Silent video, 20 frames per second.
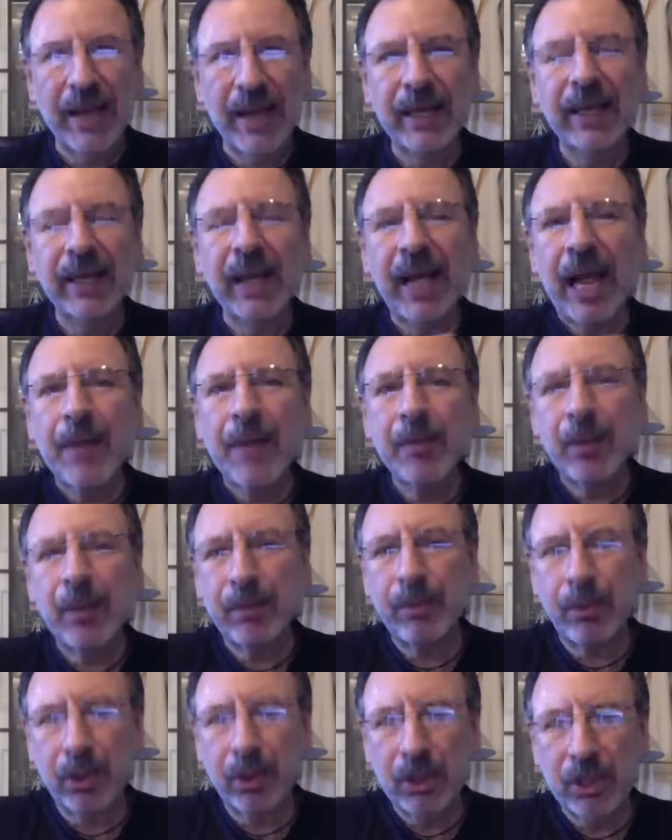I can
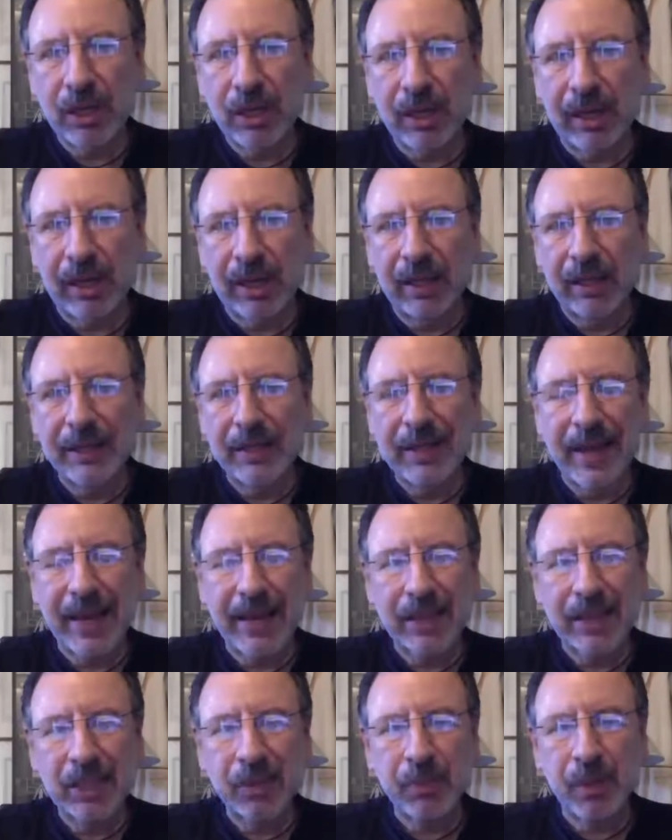hyper personalize an
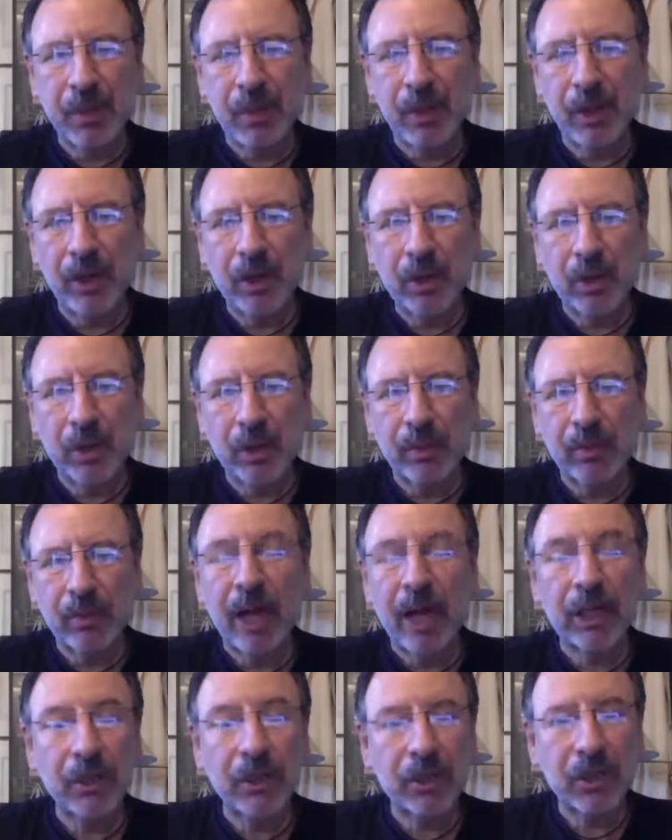experience or a
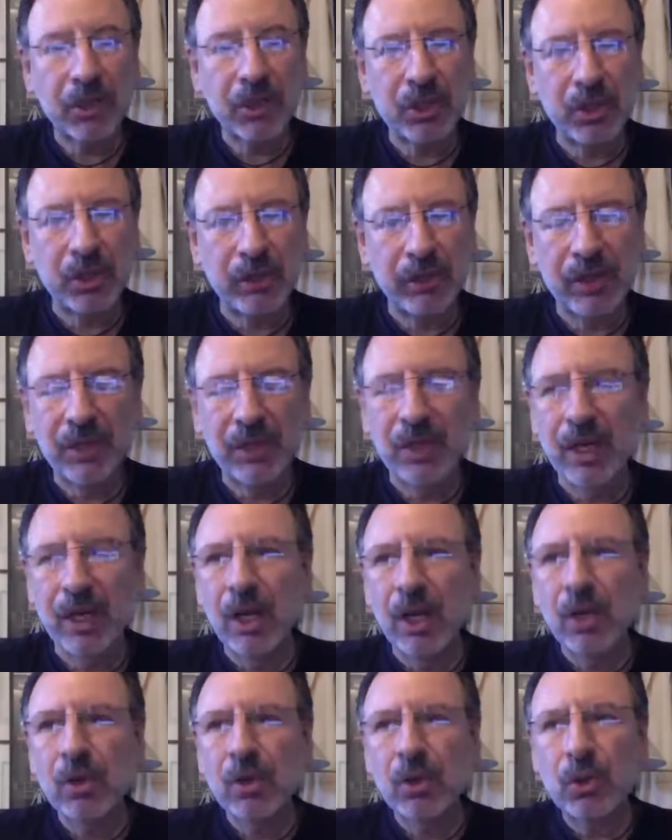product or a service
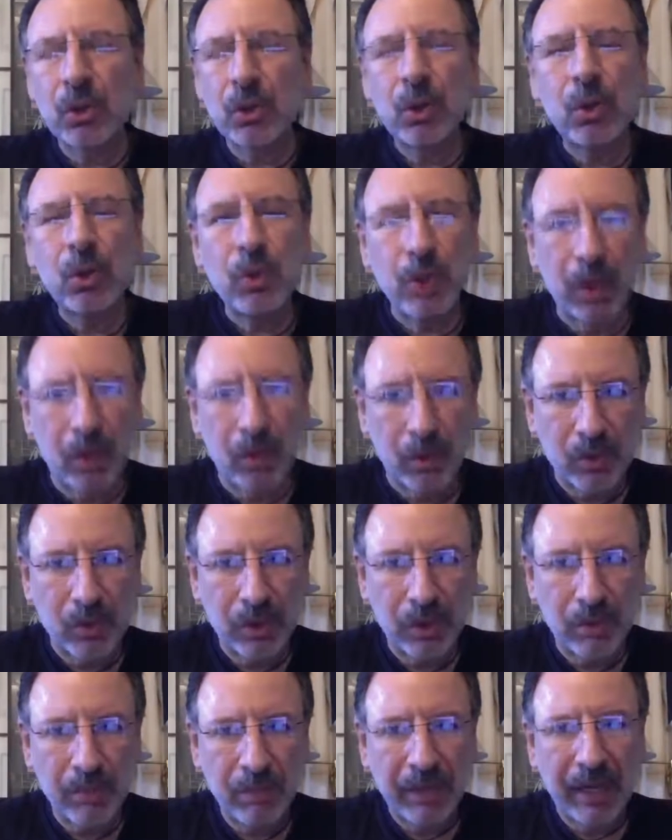to
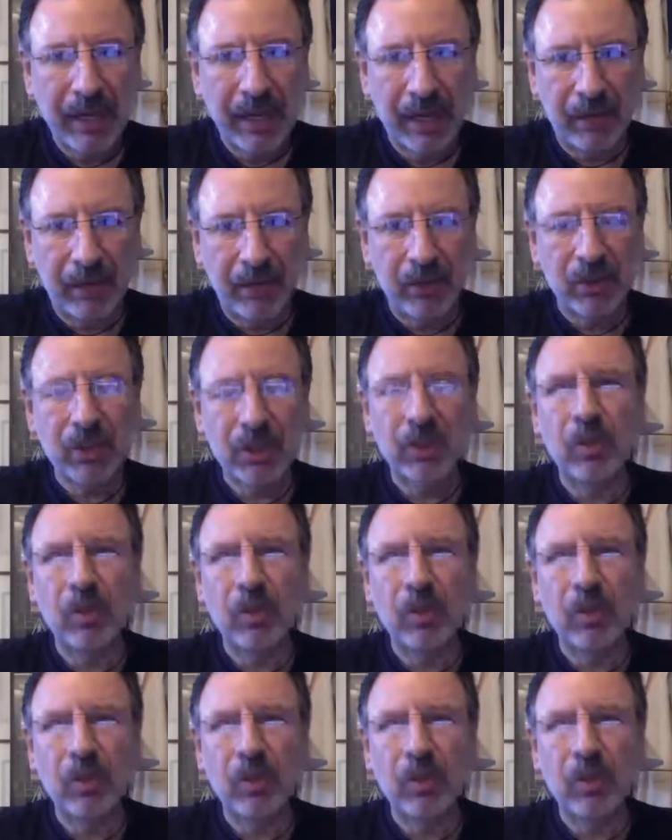those behaviors.